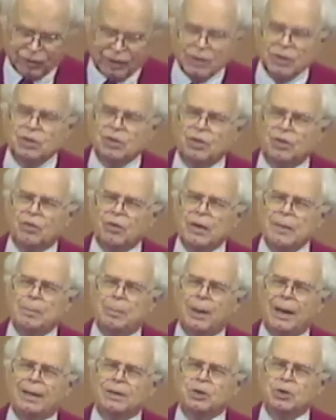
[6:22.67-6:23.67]
These three
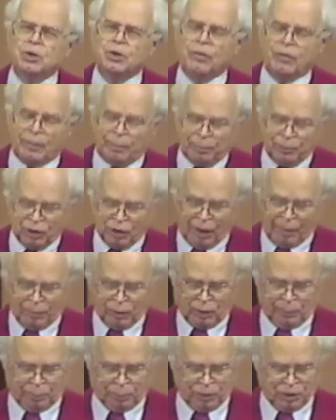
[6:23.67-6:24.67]
branches of the
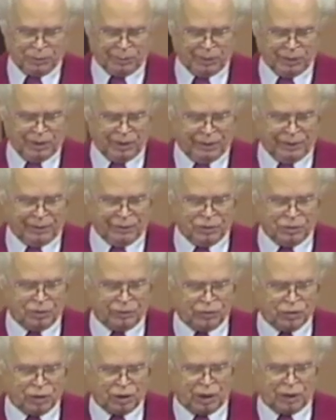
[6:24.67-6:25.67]
dominant Presbyterians
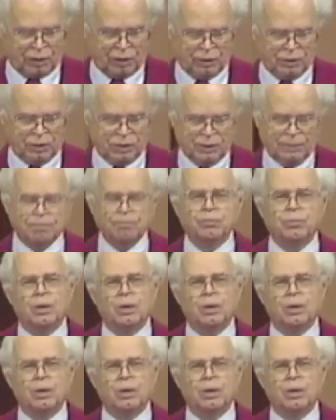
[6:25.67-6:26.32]
of Scotland,